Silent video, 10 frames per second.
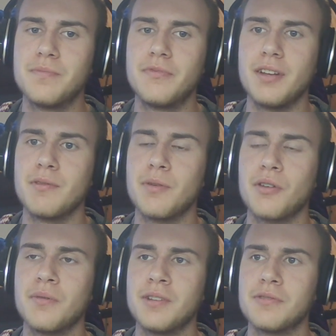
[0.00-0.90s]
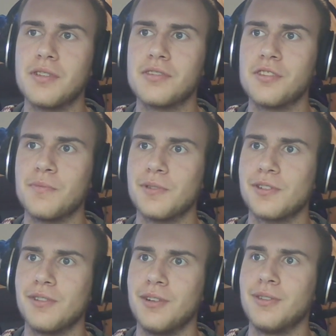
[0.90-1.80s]
favorite Pokemon was also
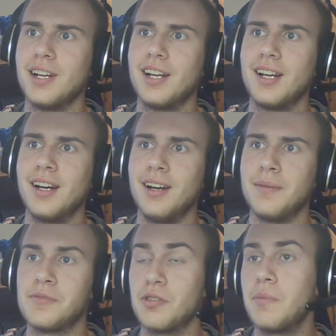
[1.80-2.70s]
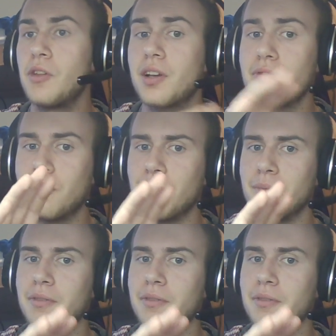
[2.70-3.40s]
Murkrow. So I'm looking for him.